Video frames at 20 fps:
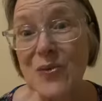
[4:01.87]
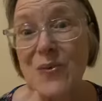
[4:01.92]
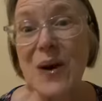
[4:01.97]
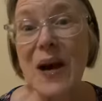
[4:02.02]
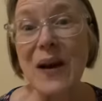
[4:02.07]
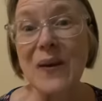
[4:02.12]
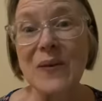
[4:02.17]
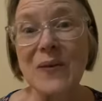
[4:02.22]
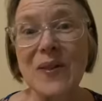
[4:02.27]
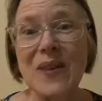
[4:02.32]

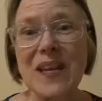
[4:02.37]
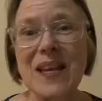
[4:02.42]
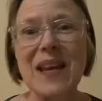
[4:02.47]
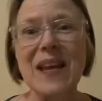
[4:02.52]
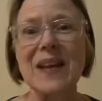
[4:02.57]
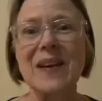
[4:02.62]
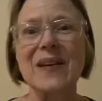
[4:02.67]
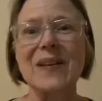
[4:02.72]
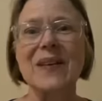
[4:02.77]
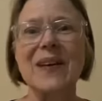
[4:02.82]
throughout the
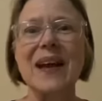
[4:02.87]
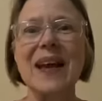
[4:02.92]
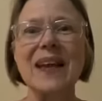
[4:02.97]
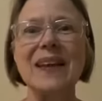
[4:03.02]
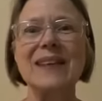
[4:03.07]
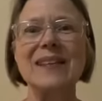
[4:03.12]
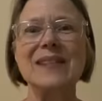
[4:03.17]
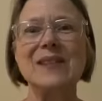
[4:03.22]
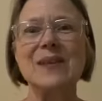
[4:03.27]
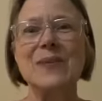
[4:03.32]
year?
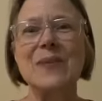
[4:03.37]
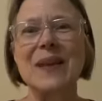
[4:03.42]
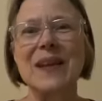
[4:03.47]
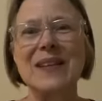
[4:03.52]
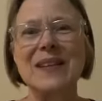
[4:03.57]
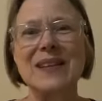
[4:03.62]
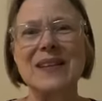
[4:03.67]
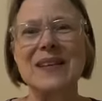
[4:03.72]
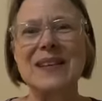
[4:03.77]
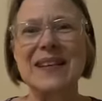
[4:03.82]
Hey,
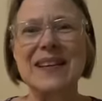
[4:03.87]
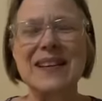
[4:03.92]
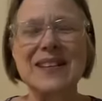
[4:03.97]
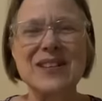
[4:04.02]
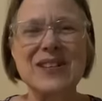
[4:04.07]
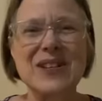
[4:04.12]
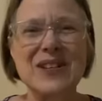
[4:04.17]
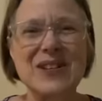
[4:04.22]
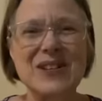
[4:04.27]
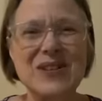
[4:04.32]
Samantha,
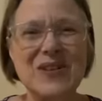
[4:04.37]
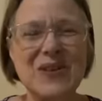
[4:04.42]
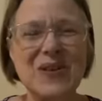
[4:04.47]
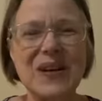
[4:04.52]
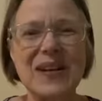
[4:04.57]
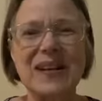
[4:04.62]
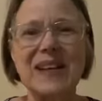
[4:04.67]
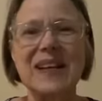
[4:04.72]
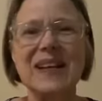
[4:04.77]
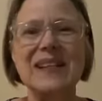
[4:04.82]
glad you could
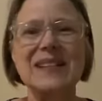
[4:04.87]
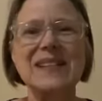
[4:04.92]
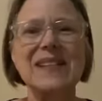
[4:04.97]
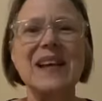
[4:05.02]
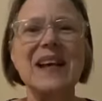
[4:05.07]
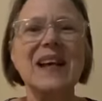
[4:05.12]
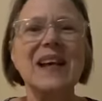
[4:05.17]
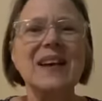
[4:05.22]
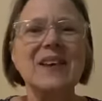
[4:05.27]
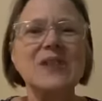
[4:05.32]
join us.
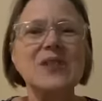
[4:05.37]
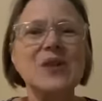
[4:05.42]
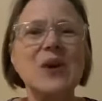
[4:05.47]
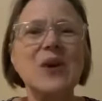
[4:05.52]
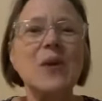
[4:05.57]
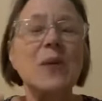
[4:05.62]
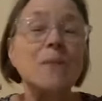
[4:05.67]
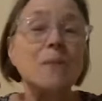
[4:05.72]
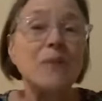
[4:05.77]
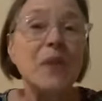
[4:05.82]

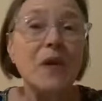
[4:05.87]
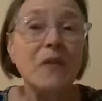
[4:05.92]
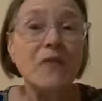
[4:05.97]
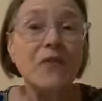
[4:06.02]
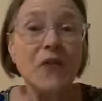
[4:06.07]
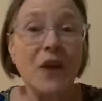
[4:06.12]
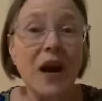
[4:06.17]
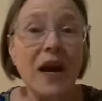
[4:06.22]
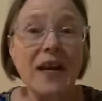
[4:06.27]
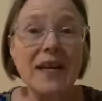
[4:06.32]
So
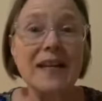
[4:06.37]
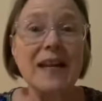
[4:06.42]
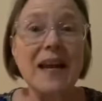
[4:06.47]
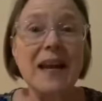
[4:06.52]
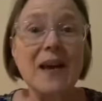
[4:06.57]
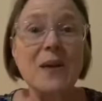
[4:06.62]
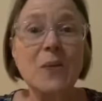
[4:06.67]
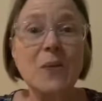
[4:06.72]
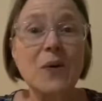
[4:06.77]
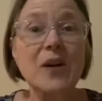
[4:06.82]

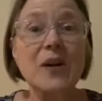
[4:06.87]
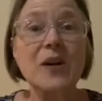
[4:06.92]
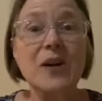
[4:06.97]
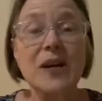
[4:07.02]
Friday,